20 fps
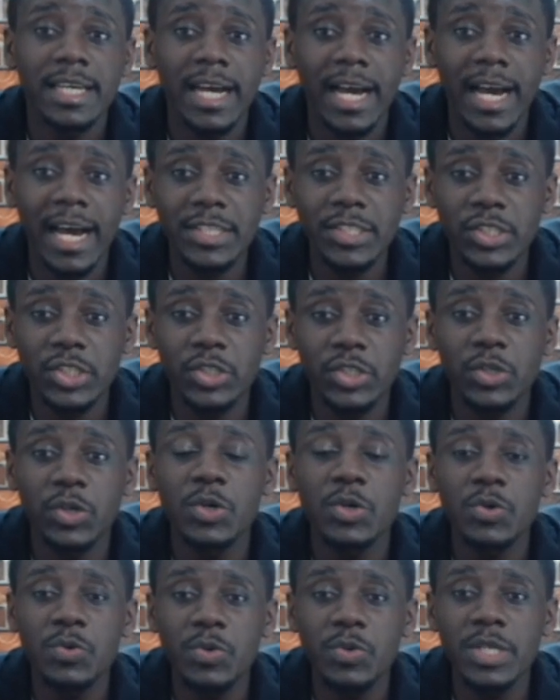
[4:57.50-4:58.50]

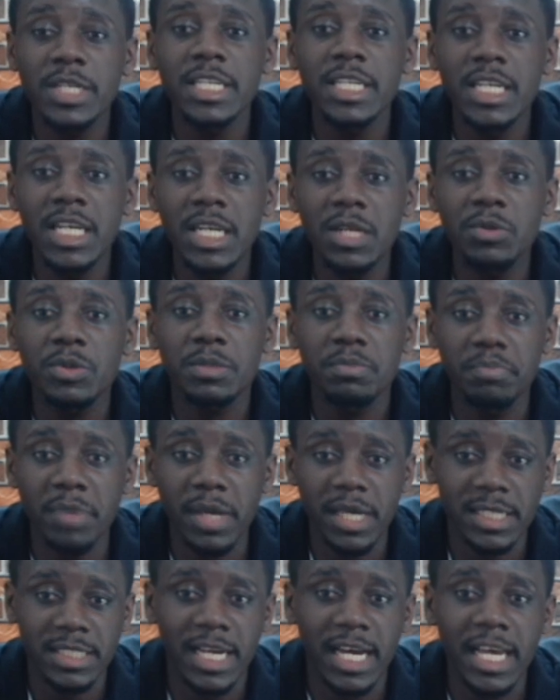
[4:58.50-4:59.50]
Arsenal really looks
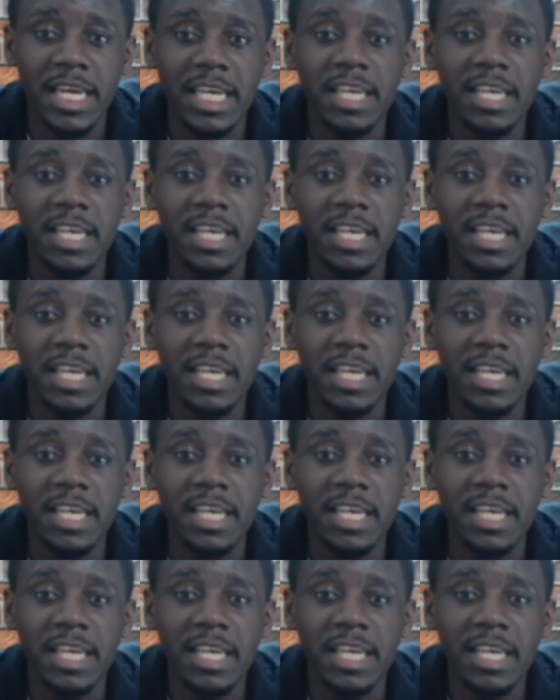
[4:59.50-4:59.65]
better.